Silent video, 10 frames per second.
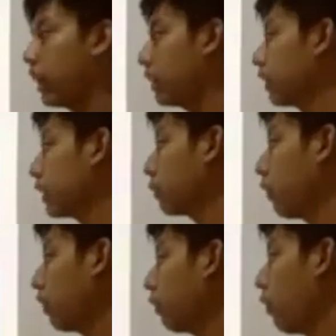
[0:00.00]
In learning
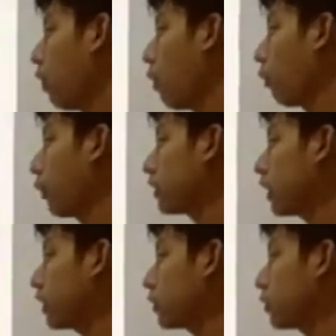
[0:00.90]
morph, we
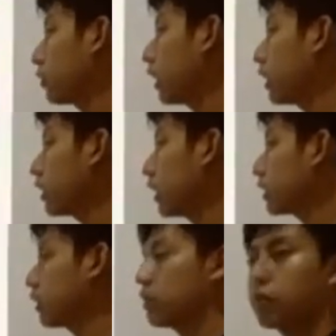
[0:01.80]
try to
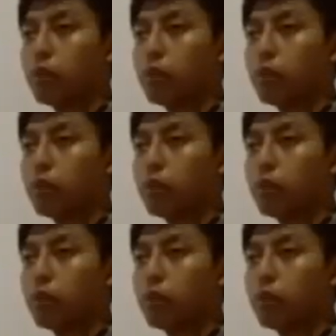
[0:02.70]
analyze the